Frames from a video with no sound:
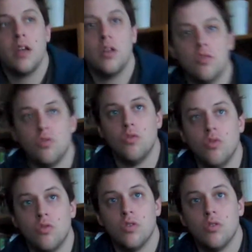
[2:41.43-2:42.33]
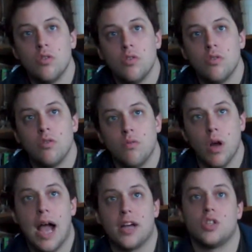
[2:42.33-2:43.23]
who
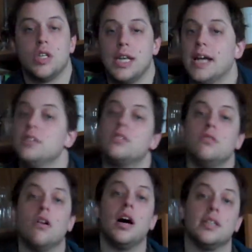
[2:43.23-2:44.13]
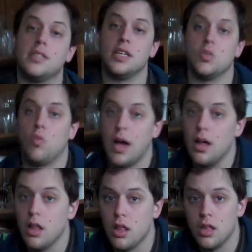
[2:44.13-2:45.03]
were actually nice to us as
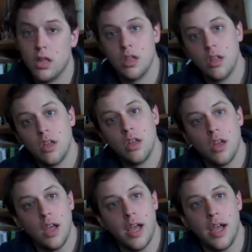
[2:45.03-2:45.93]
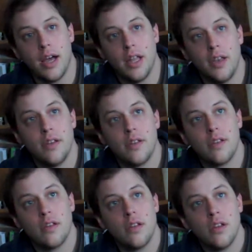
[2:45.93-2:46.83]
well. Mm-hmm. And,
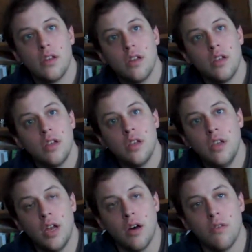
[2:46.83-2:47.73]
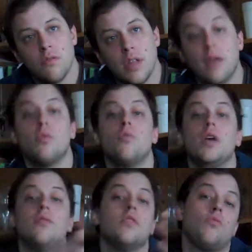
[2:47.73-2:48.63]
like, when
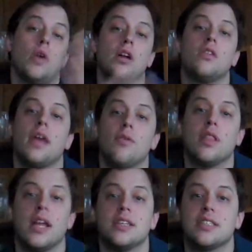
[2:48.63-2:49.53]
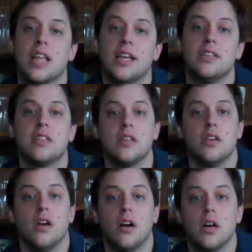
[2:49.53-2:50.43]
we winter, they would let us sled into
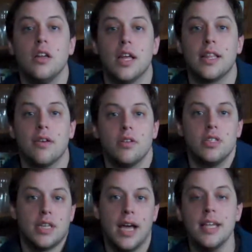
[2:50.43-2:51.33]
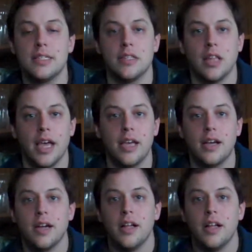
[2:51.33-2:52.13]
their yard. Like, they were just nice, and, like,